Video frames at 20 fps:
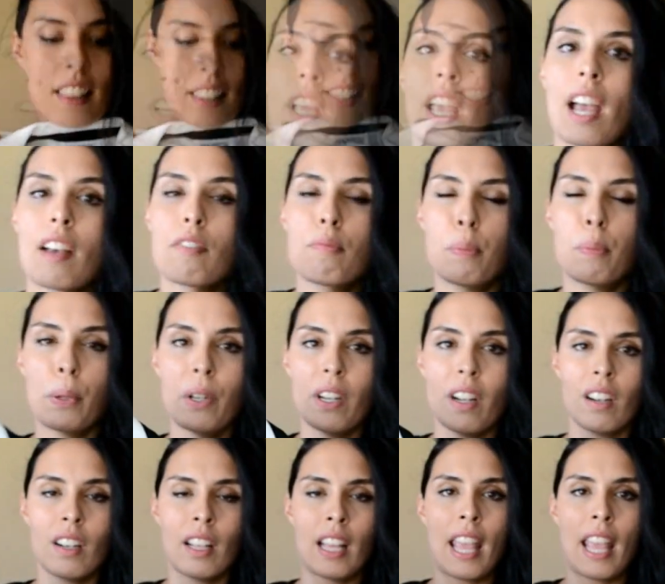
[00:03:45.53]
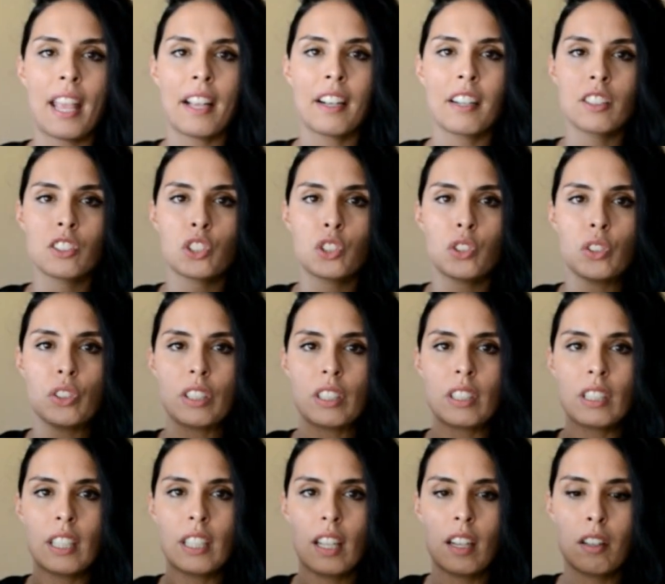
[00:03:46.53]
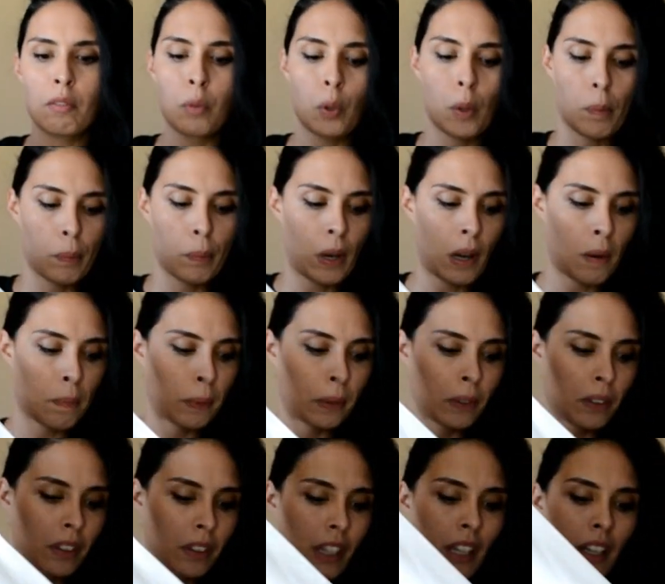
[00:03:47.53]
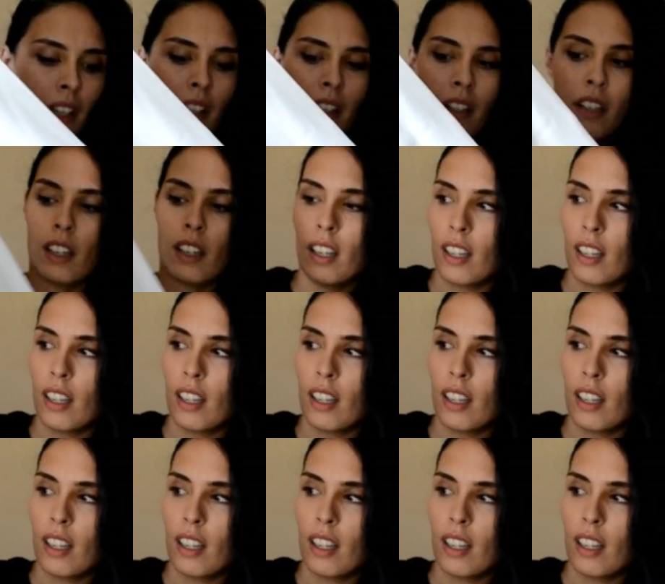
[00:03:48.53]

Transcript: Okay, I've put it on a hanger so you can get a more proper look at it.